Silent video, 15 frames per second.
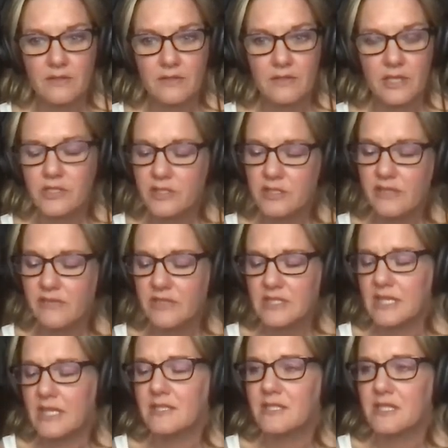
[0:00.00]
I shouldn't even
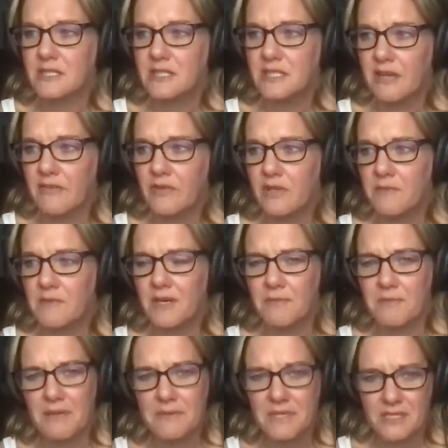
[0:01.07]
say it's because he's African American.
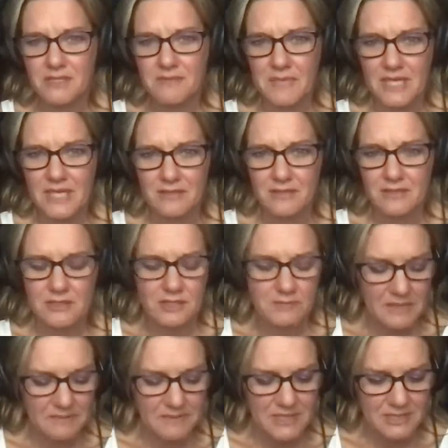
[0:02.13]
Maybe just males.
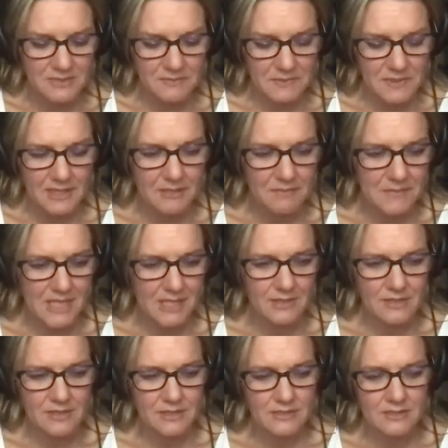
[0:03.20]
Maybe just being a
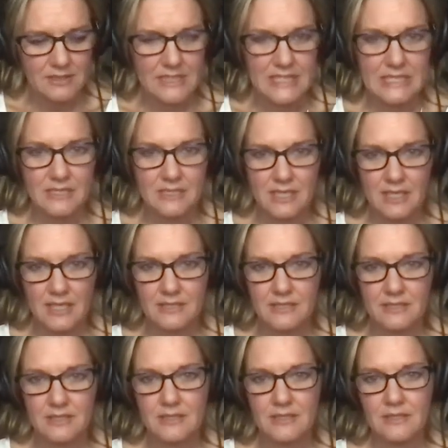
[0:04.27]
man these days.